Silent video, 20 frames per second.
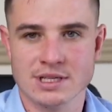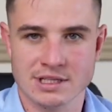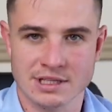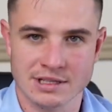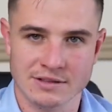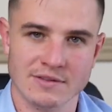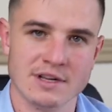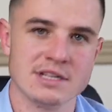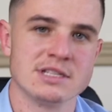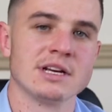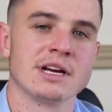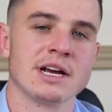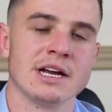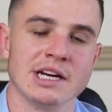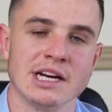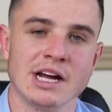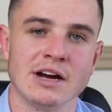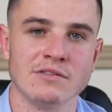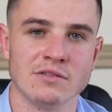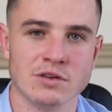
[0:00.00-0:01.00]
the investor can
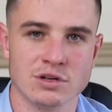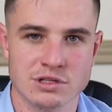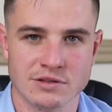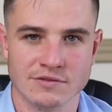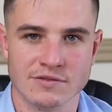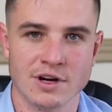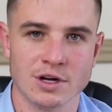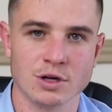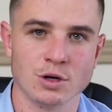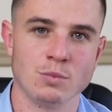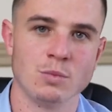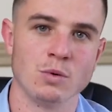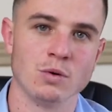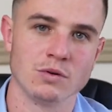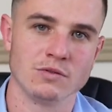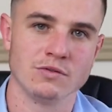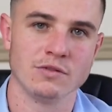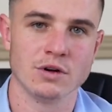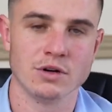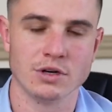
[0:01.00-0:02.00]
diversify your
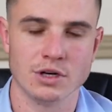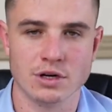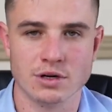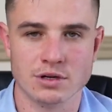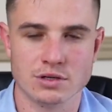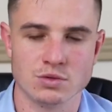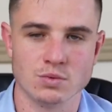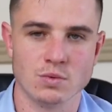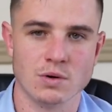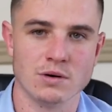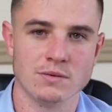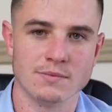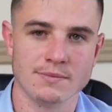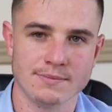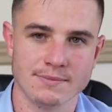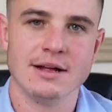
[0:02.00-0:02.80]
portfolio as well.